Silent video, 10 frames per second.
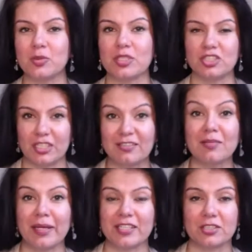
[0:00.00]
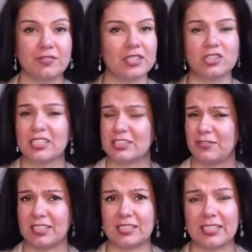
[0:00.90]
to a general manager function, it's
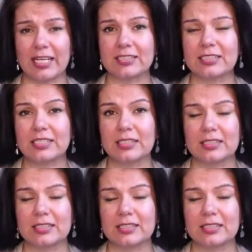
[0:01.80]
fantastic.